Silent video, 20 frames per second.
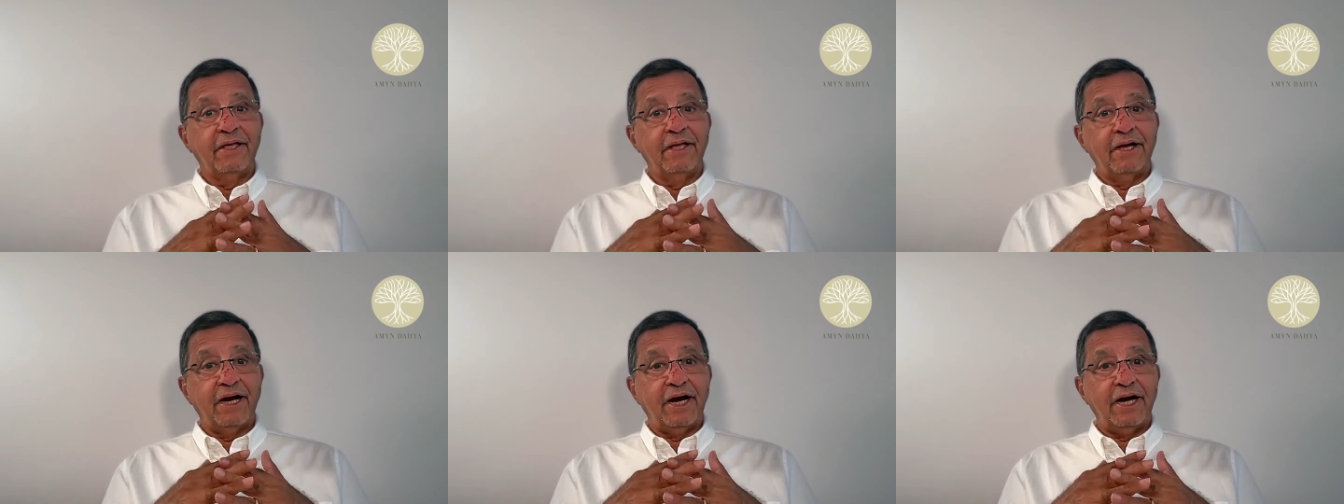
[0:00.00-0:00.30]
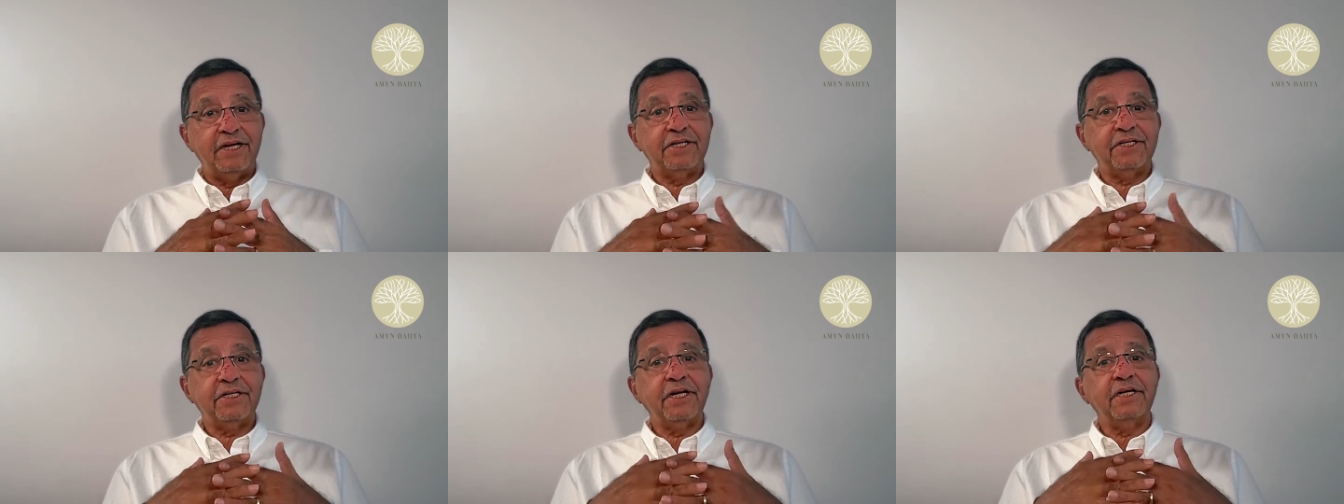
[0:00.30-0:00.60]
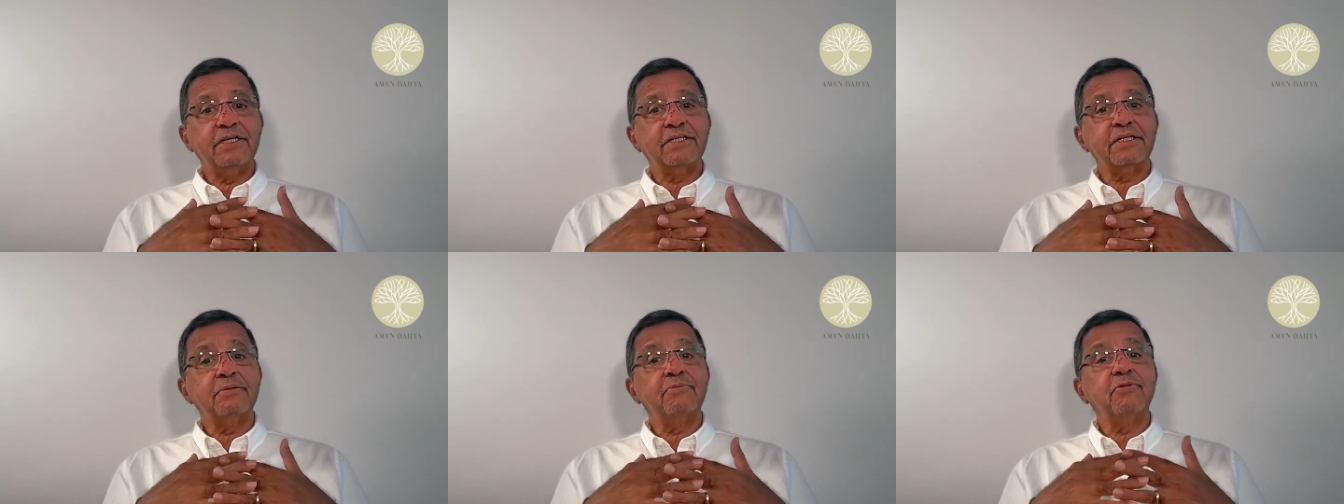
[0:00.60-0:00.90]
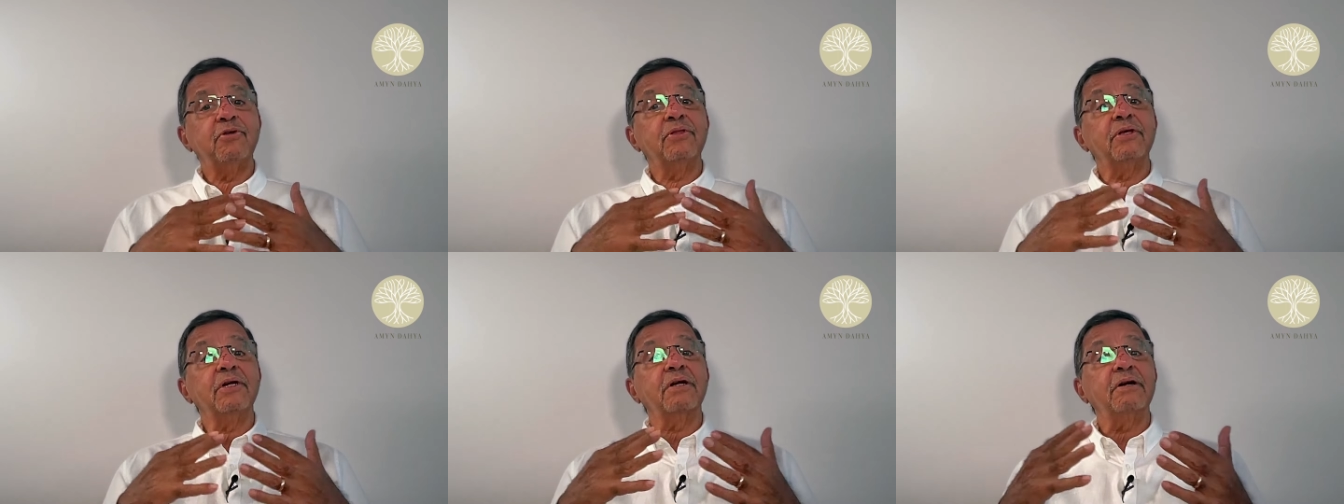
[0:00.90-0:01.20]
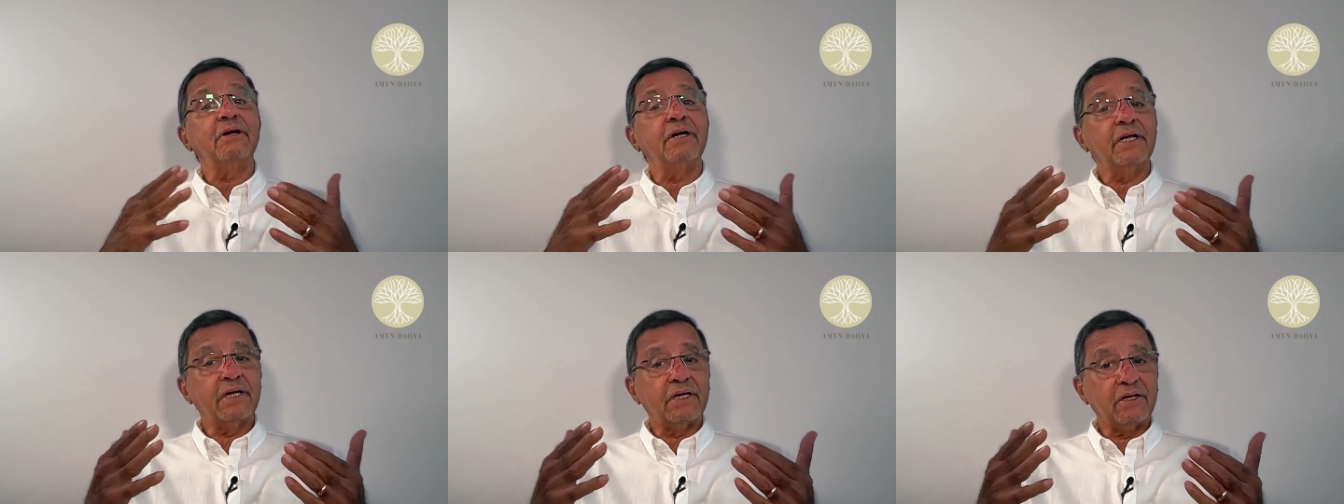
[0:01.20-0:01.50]
I shared some of the
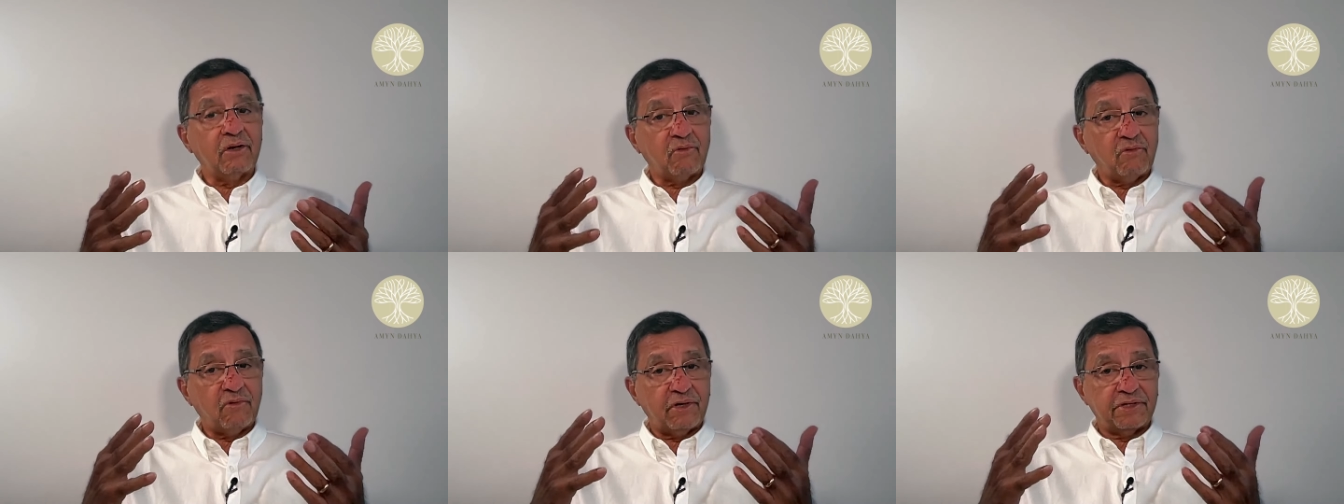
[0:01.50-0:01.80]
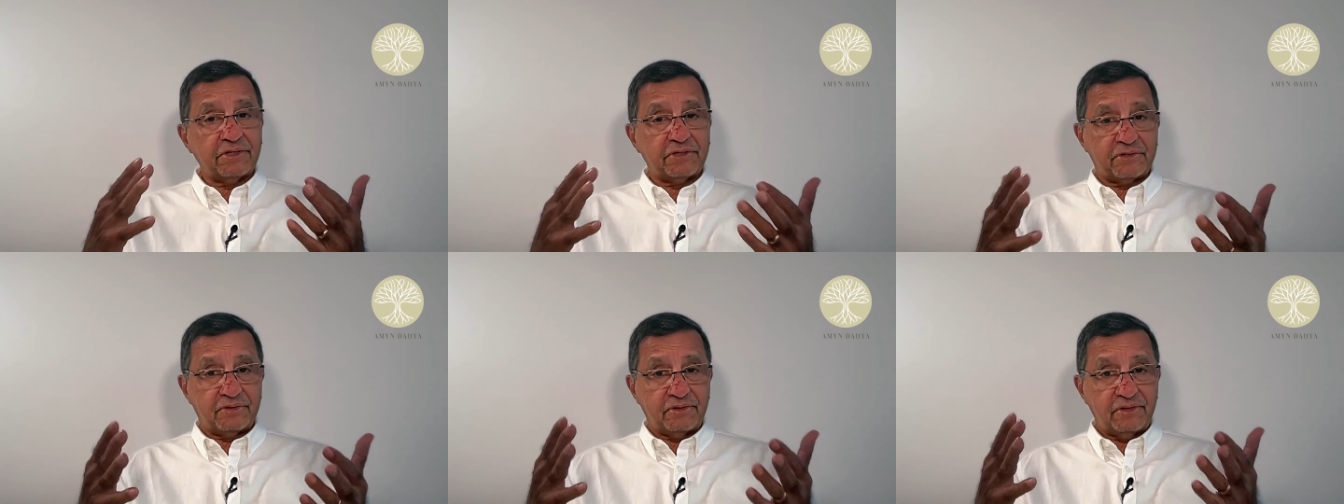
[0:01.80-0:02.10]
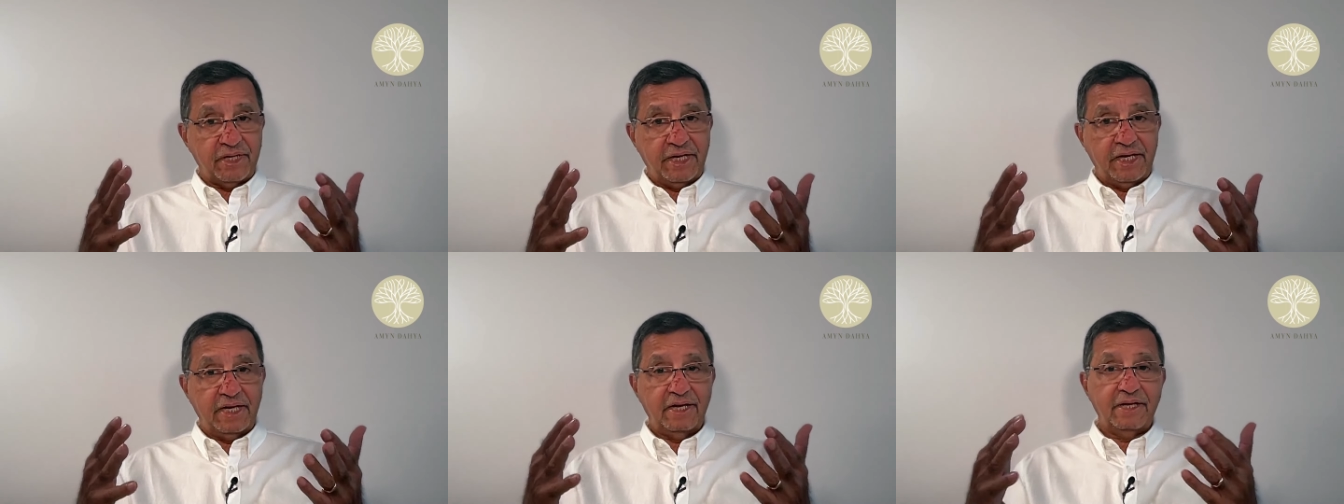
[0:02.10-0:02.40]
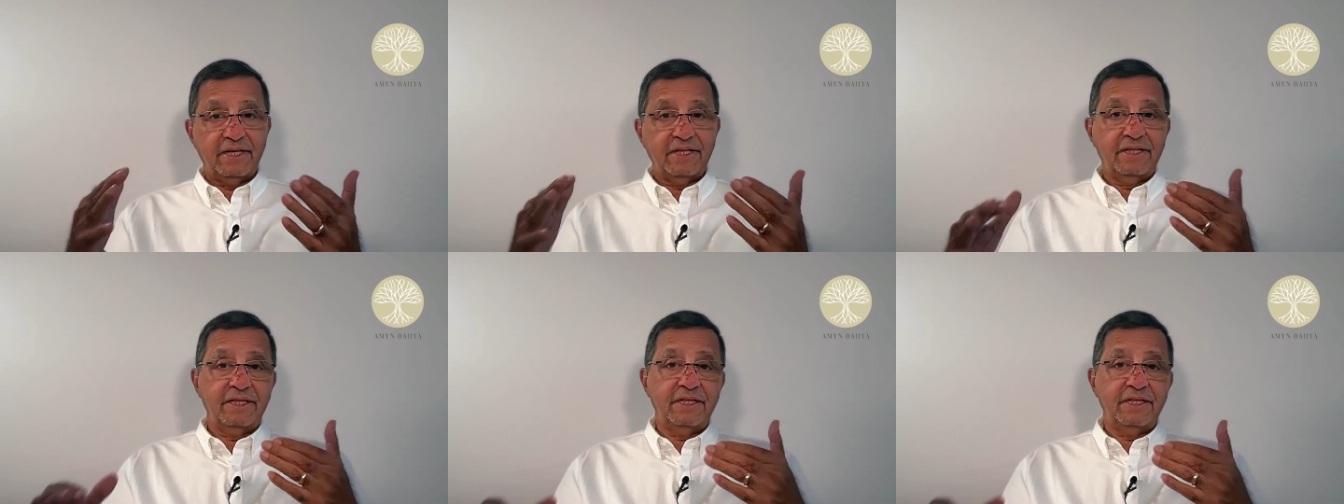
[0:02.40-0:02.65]
critical ones today